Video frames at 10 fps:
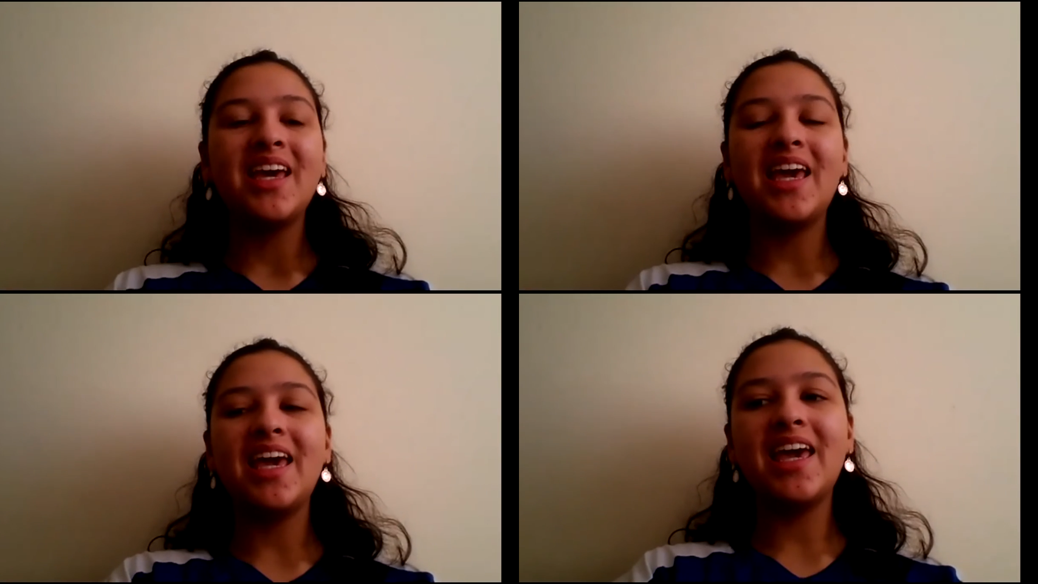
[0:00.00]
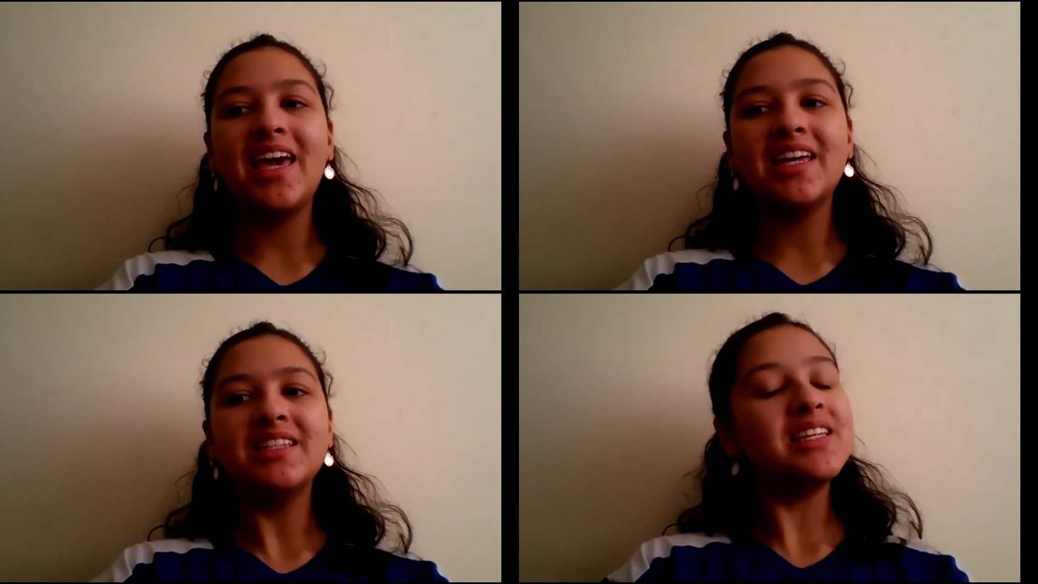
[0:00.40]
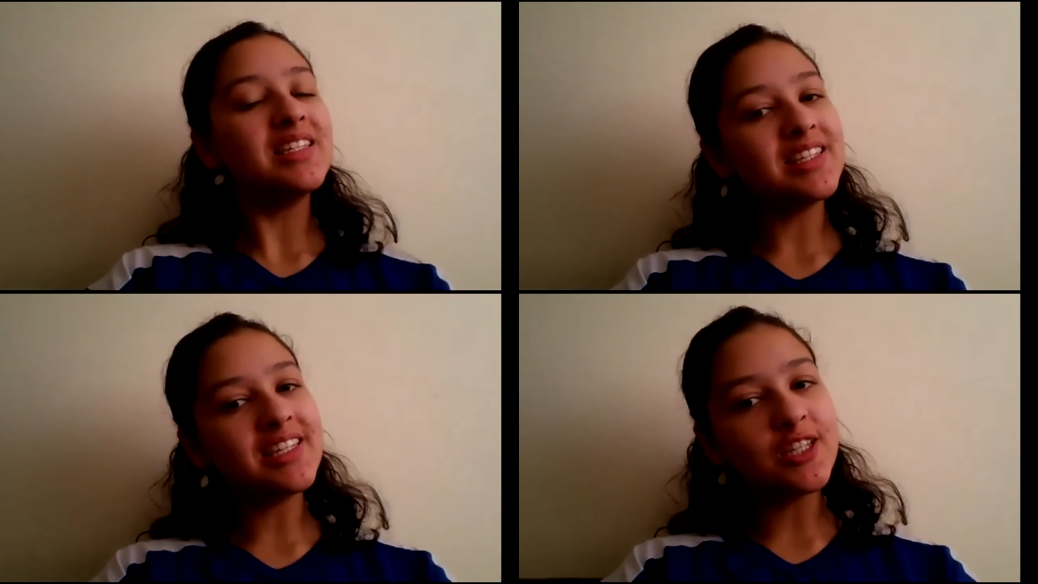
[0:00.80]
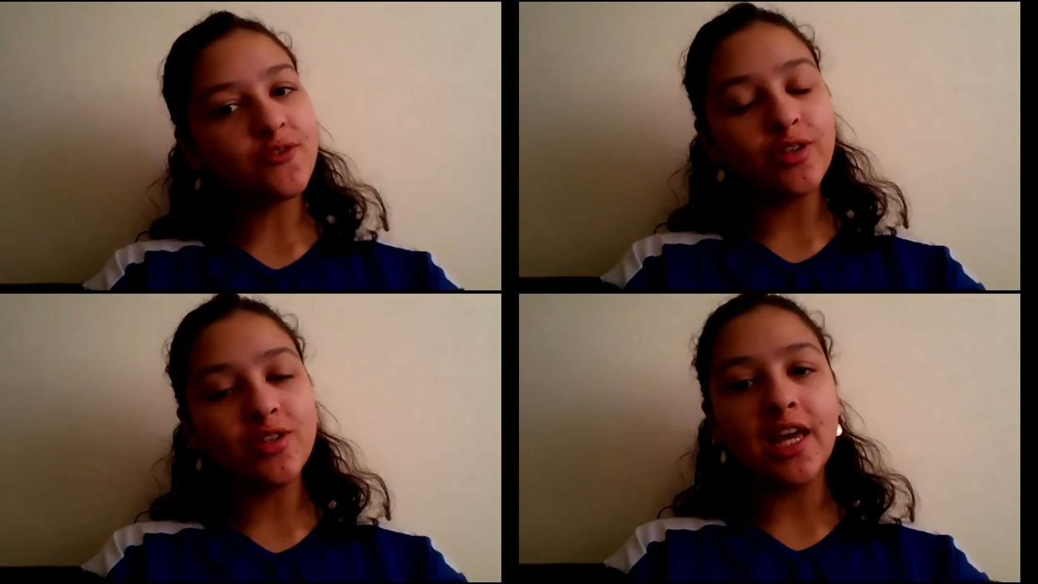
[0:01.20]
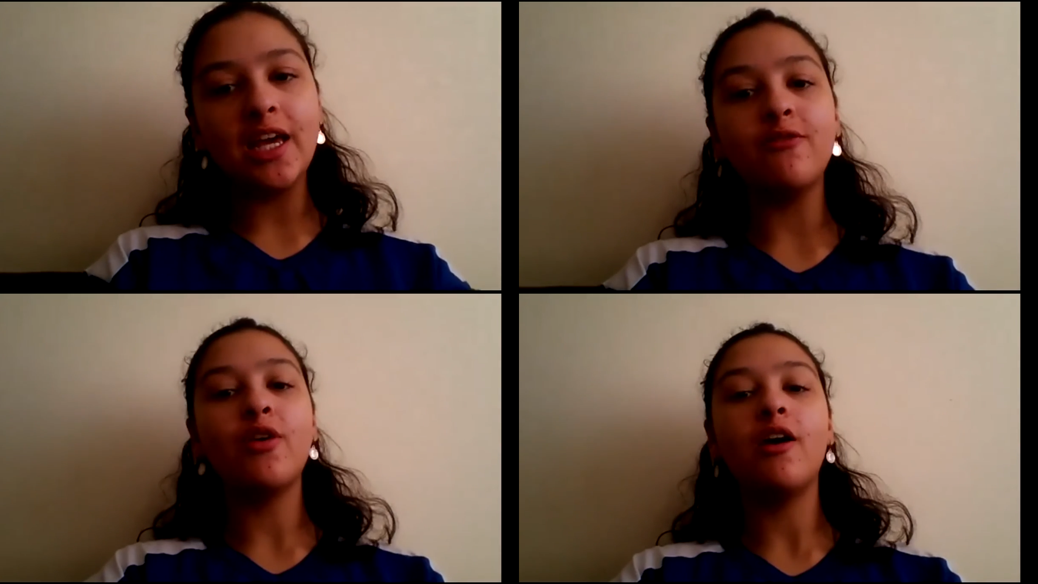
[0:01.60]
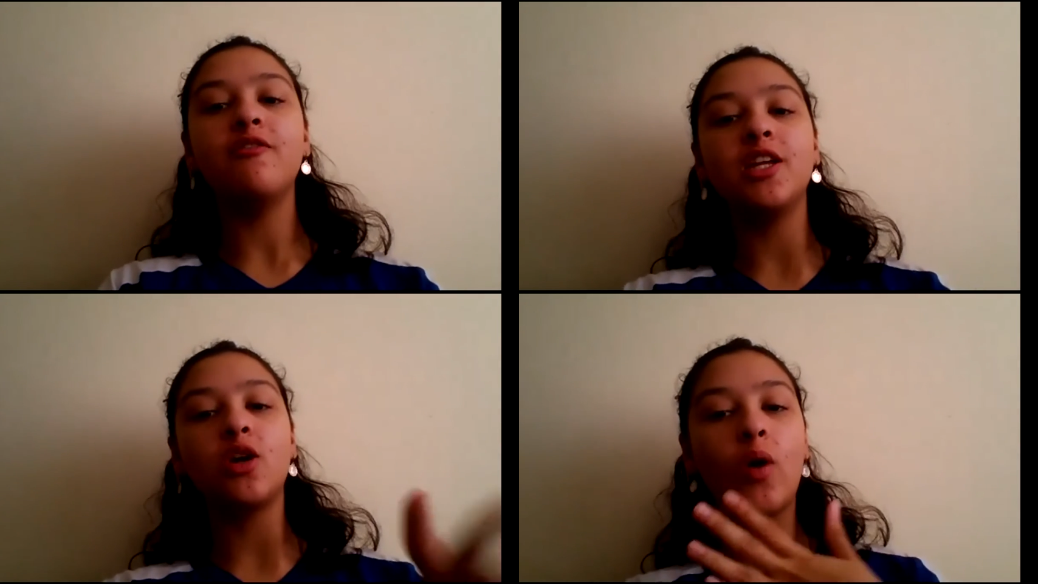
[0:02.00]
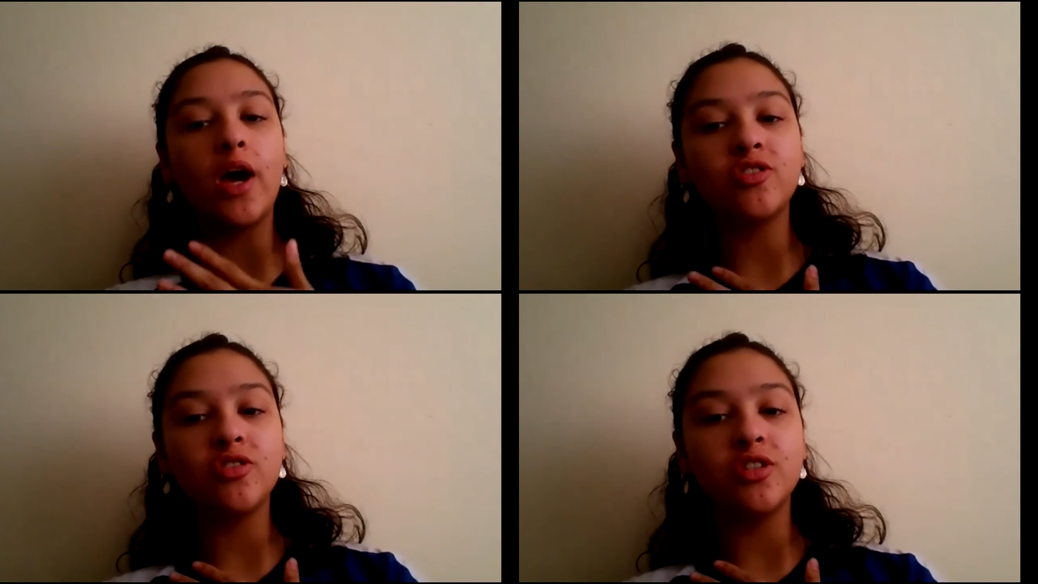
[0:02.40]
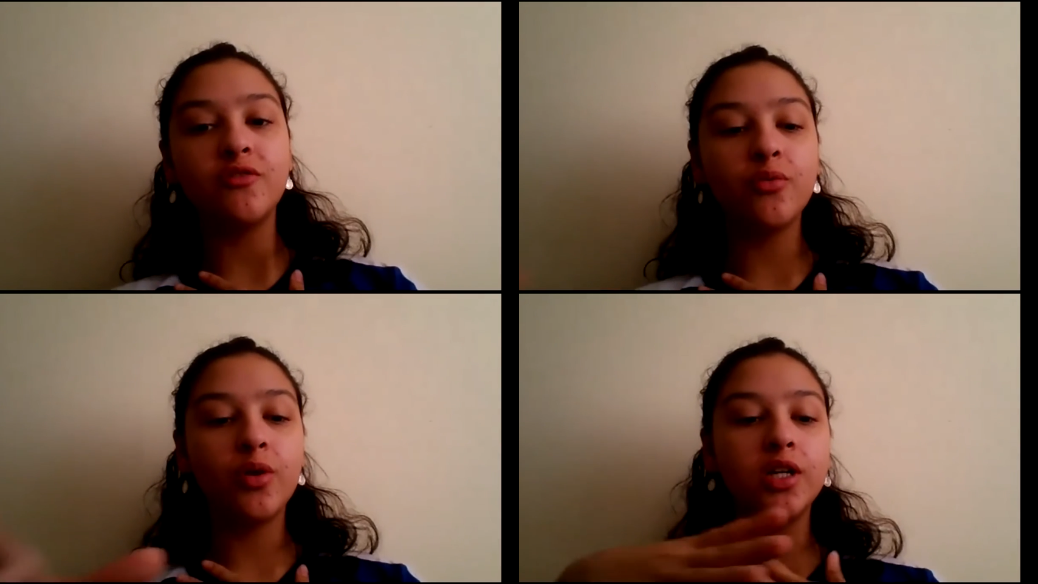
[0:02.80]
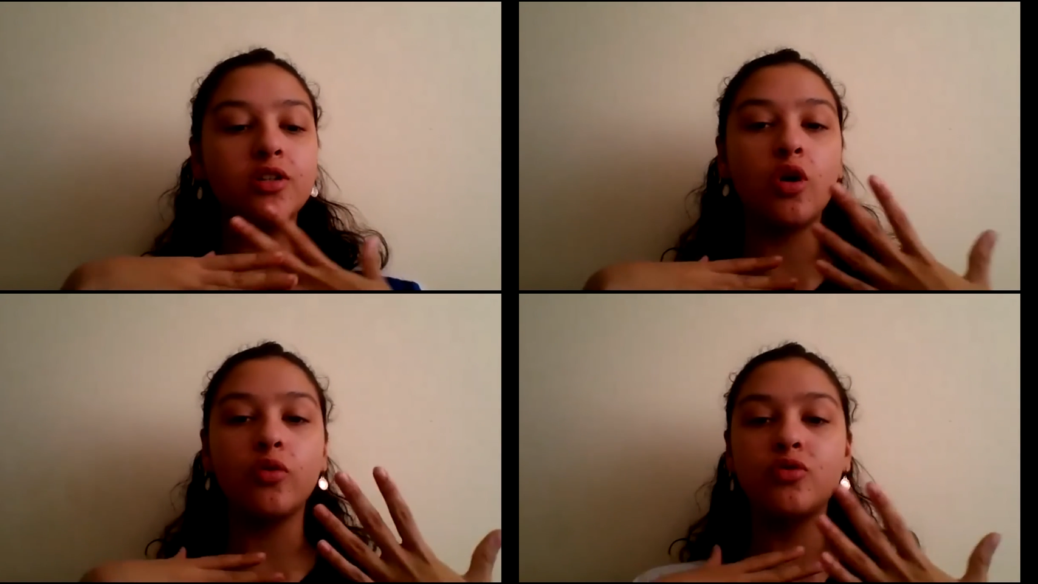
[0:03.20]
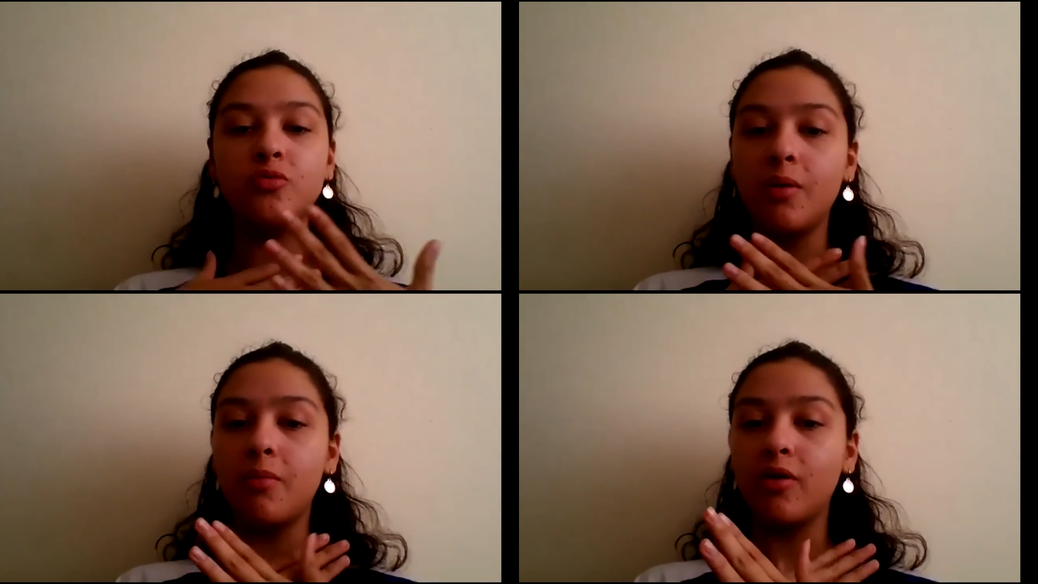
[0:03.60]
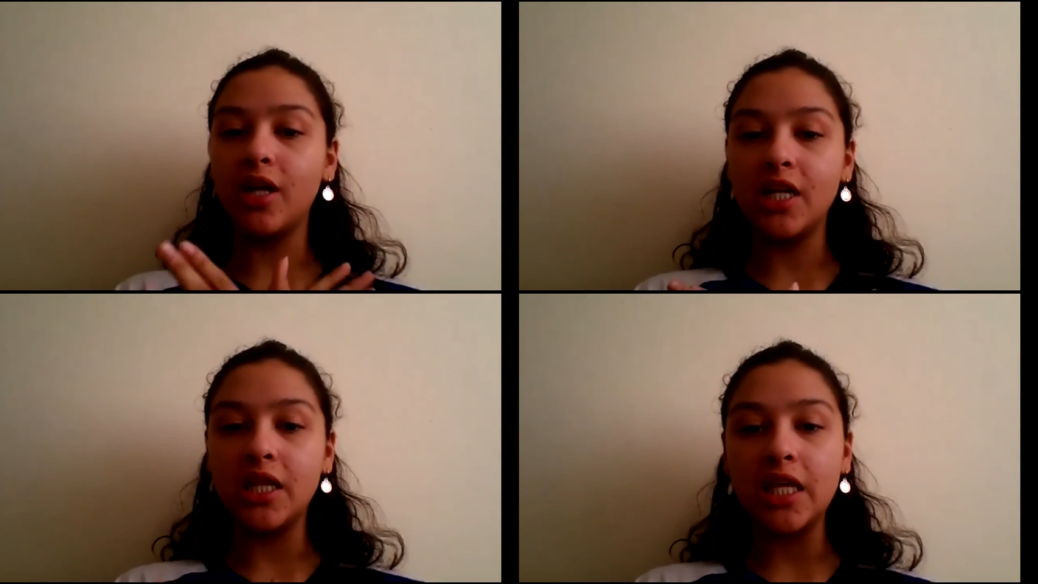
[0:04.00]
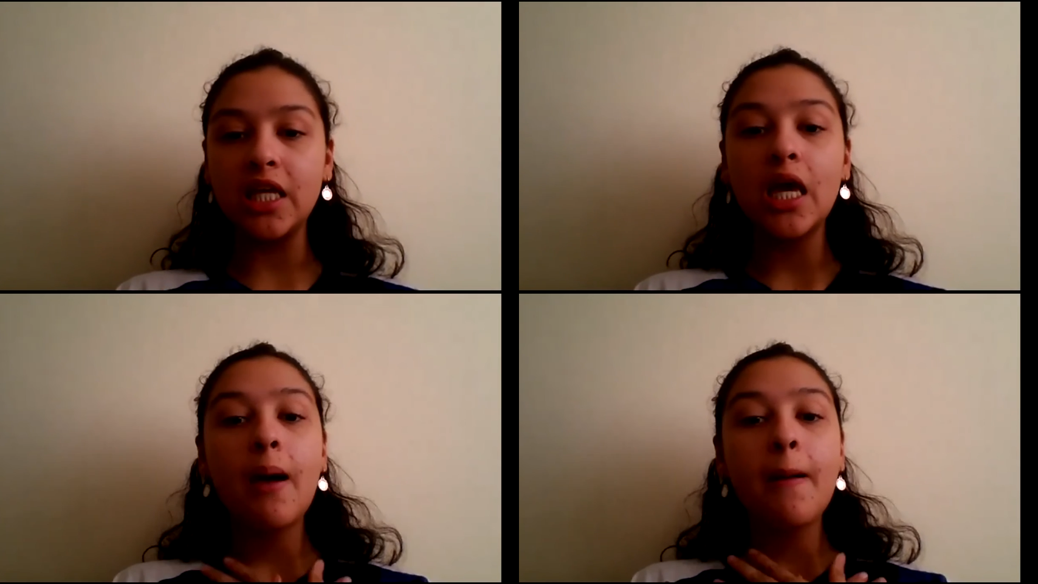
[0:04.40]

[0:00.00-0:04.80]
And this is it for today. If you have any questions, if you want to talk to me about anything,